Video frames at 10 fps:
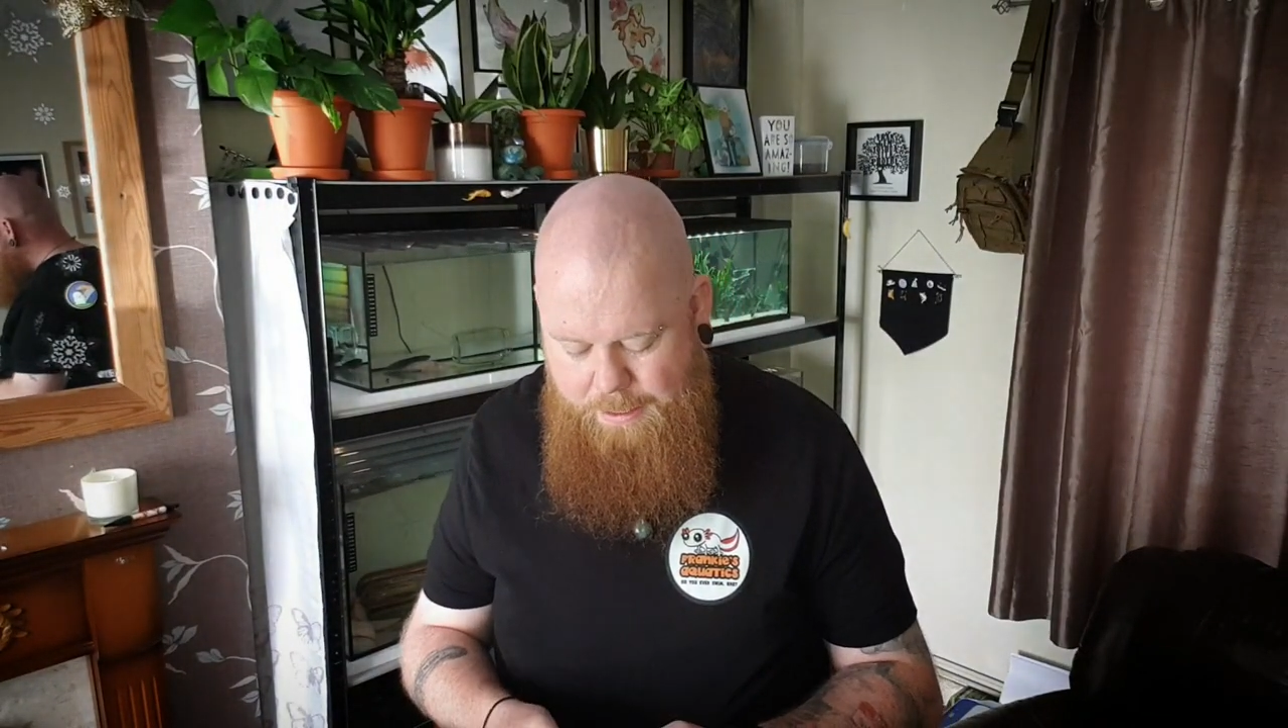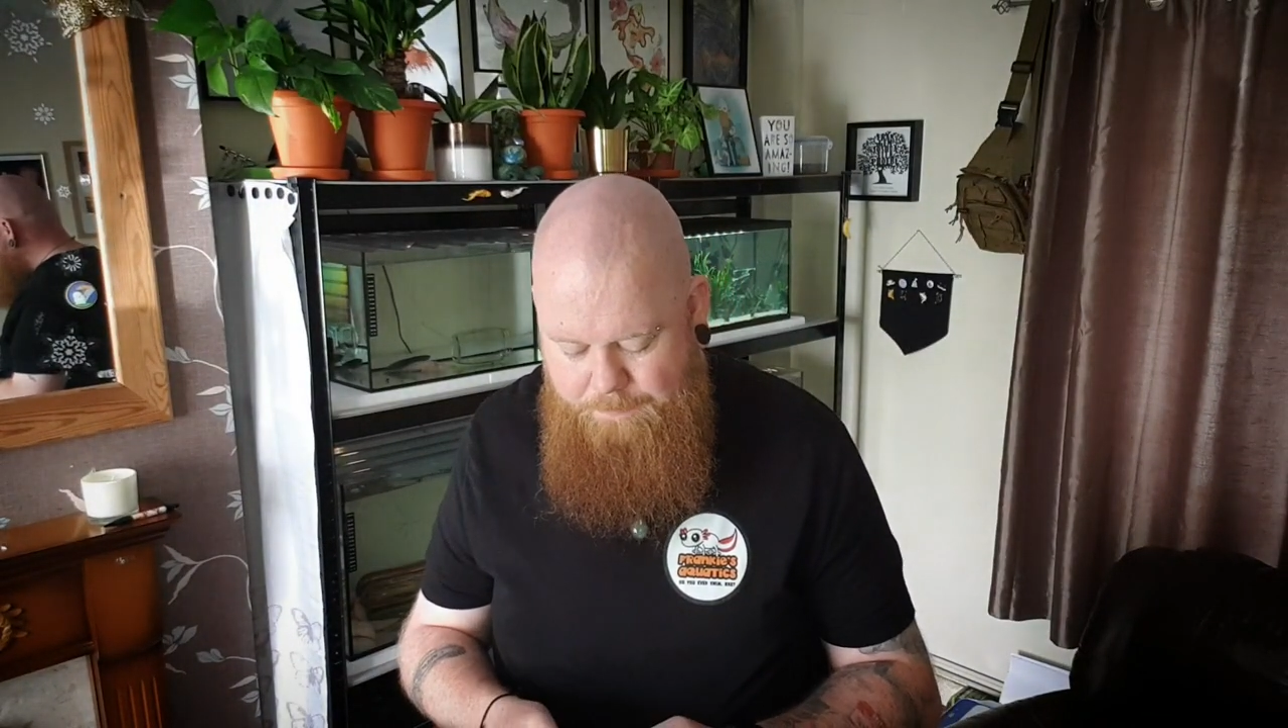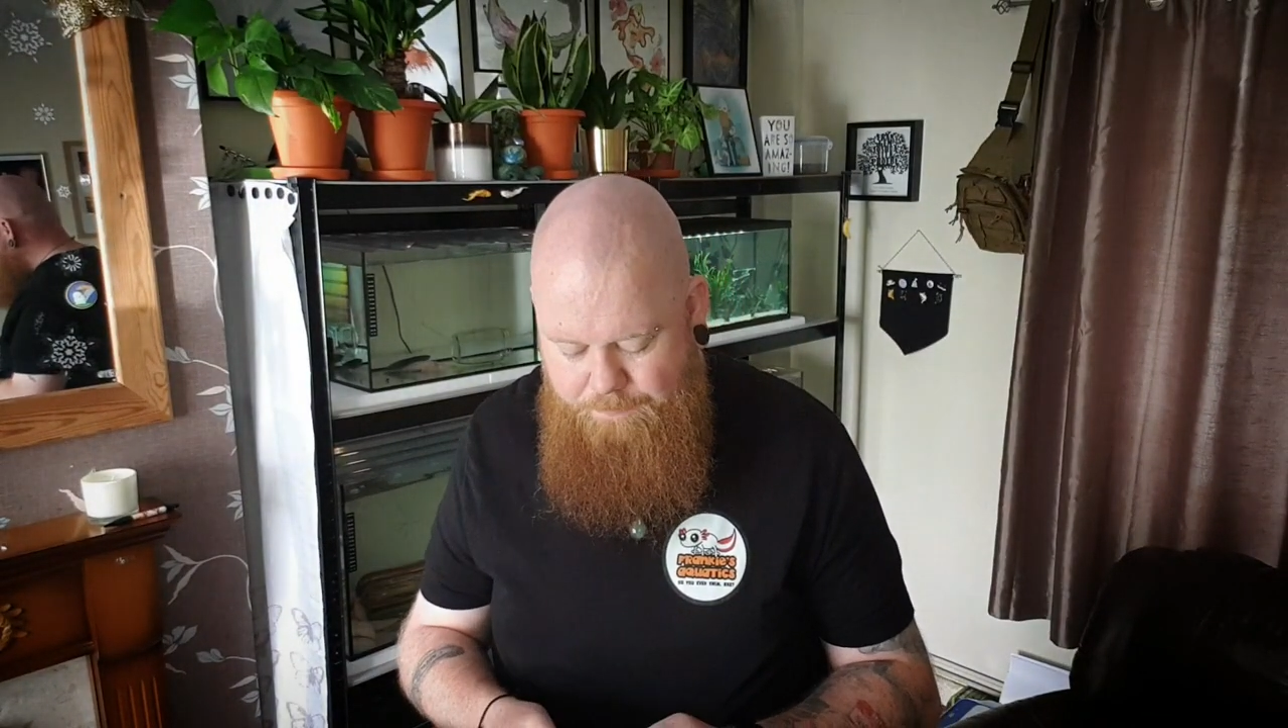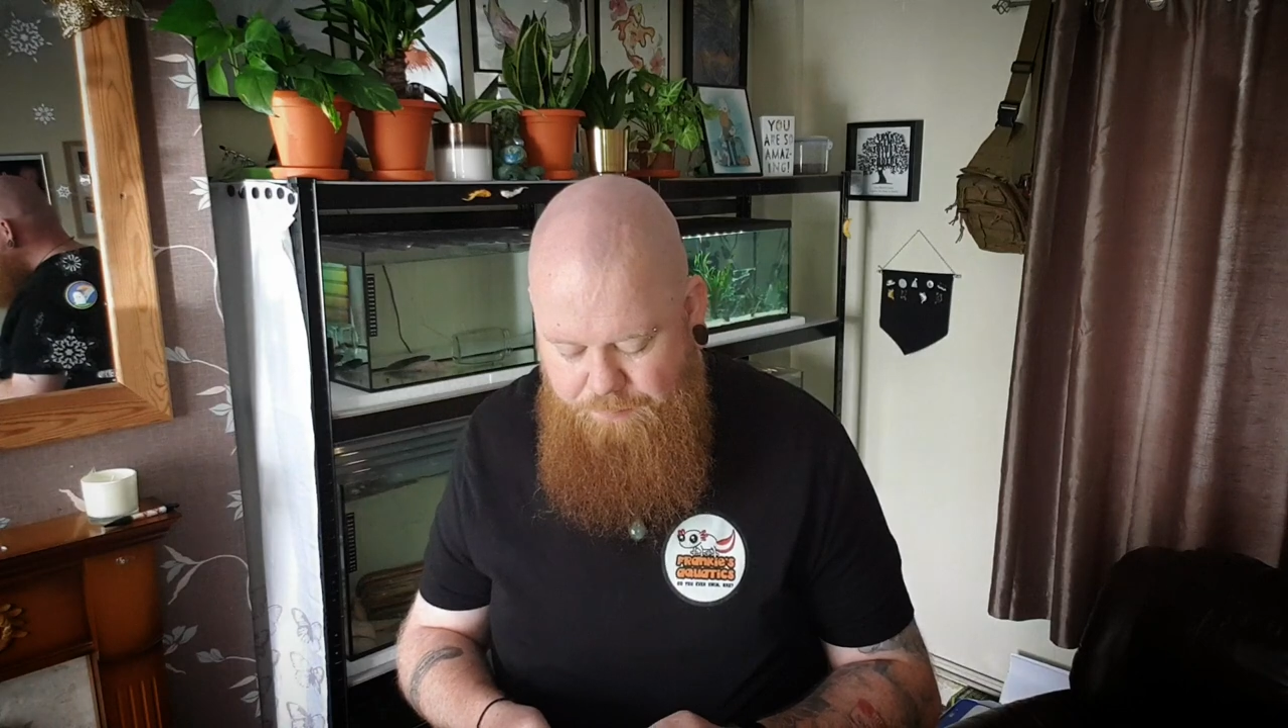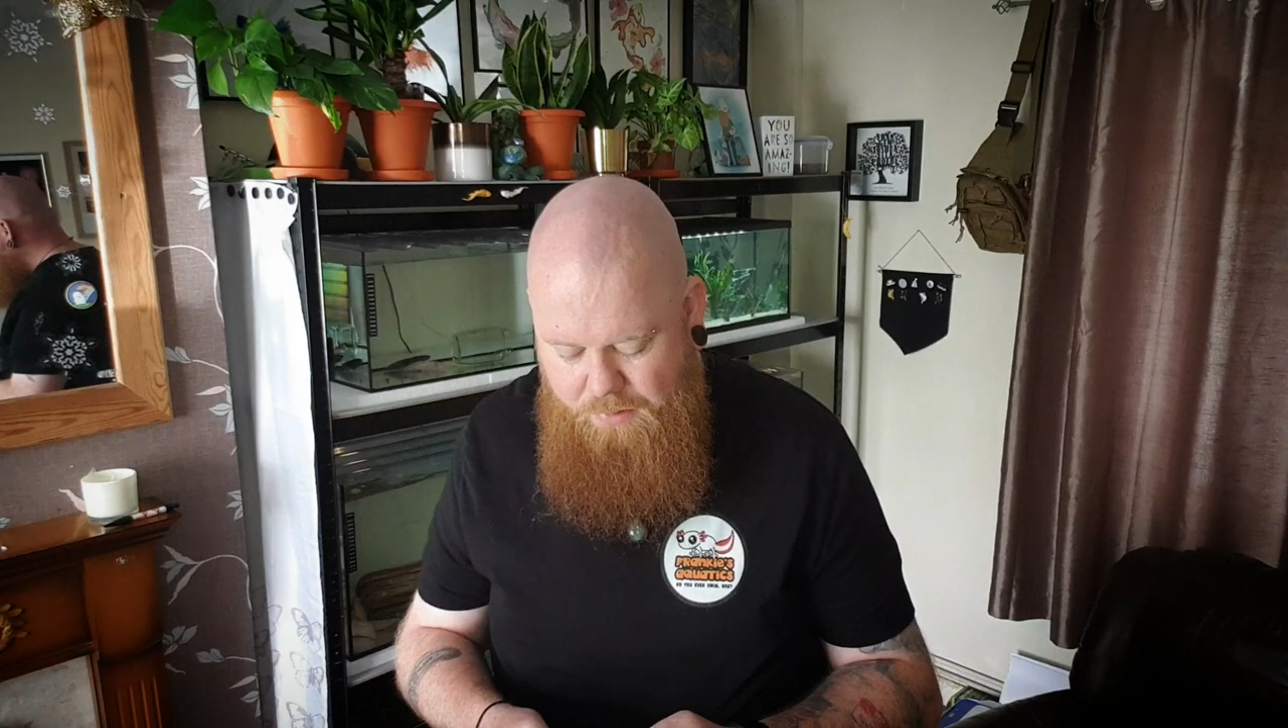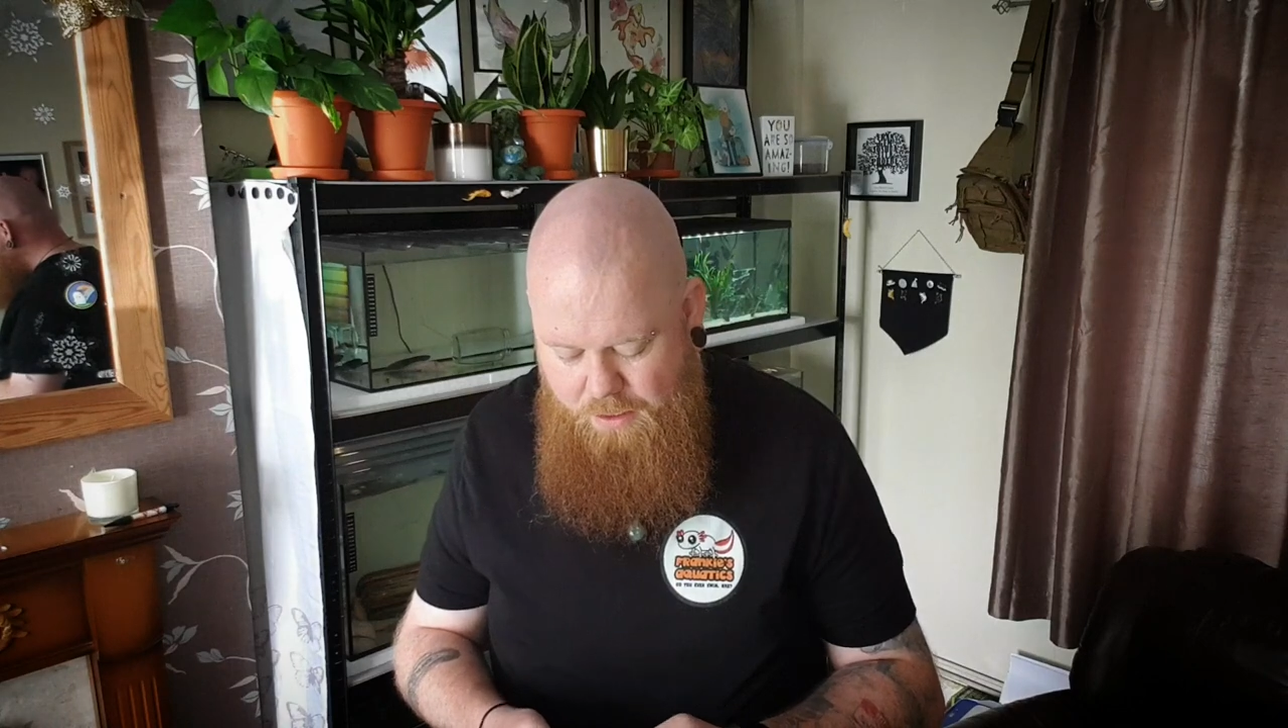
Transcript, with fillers: um,